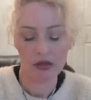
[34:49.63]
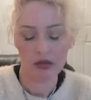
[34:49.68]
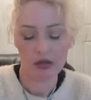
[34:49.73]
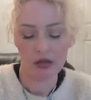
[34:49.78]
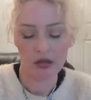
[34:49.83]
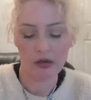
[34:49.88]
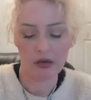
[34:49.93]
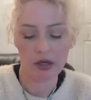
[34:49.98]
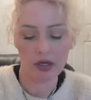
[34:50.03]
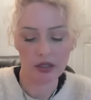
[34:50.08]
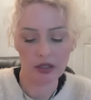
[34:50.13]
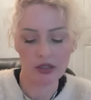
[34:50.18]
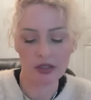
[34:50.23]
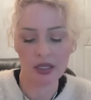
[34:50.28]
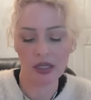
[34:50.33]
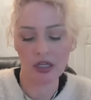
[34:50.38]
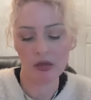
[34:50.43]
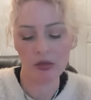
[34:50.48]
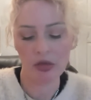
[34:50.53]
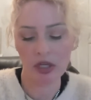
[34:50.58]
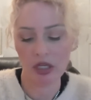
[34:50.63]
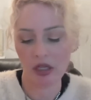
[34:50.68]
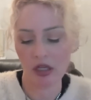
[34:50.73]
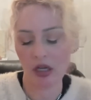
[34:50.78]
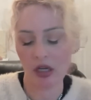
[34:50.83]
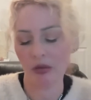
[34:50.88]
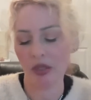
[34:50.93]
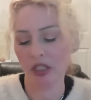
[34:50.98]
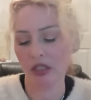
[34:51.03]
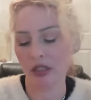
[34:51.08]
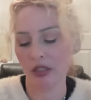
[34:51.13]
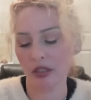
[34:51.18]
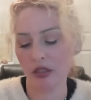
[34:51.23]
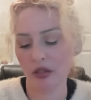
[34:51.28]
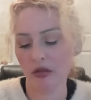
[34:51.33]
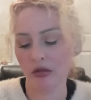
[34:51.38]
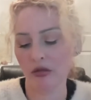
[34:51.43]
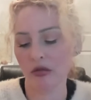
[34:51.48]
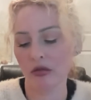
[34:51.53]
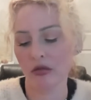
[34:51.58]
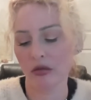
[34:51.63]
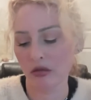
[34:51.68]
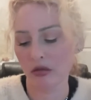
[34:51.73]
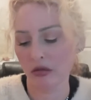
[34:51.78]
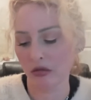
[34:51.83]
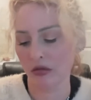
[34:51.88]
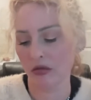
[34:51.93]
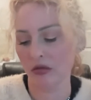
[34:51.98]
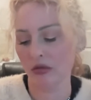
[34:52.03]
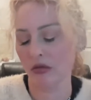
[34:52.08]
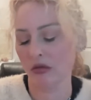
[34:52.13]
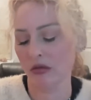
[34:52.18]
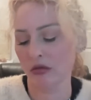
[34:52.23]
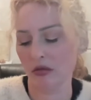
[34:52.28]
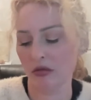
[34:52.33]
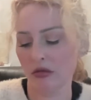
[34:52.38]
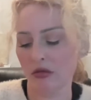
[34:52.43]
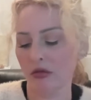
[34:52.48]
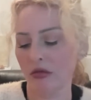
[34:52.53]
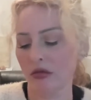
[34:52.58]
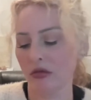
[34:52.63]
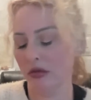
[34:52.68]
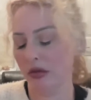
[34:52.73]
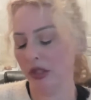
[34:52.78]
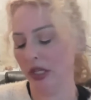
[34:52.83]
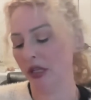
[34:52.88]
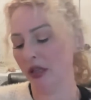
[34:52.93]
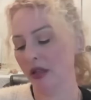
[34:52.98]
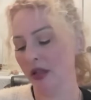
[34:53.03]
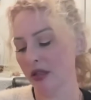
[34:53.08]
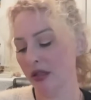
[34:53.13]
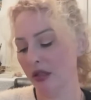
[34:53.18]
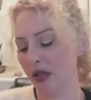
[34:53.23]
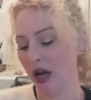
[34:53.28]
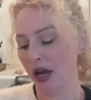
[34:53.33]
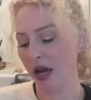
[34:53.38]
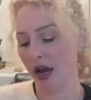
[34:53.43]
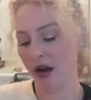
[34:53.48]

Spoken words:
All right. Is anybody coming to kick this guy